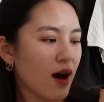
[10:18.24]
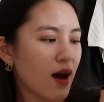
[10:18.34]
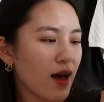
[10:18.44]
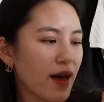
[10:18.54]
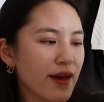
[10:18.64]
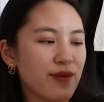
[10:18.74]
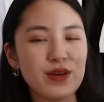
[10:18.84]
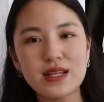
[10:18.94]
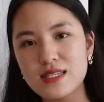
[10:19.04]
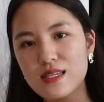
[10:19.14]
I
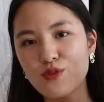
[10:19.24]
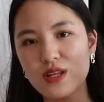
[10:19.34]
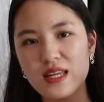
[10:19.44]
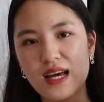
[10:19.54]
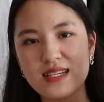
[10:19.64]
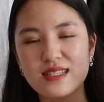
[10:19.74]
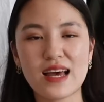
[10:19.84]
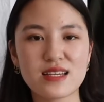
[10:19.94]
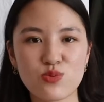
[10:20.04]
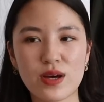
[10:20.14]
think this is a really nice
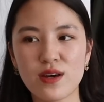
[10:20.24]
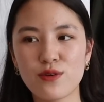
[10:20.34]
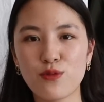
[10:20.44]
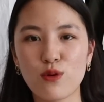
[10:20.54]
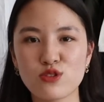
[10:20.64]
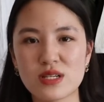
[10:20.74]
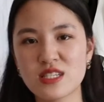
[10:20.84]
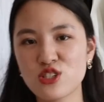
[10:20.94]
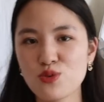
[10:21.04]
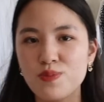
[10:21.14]
light sweater for
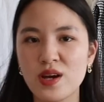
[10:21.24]
transitional